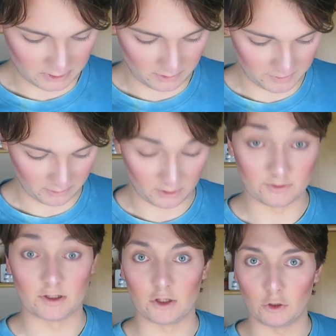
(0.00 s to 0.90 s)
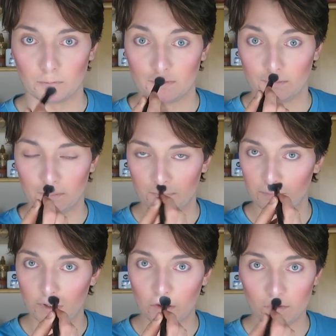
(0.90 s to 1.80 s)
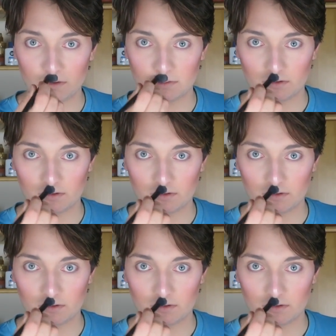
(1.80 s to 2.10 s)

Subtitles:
up here on the cupid bow,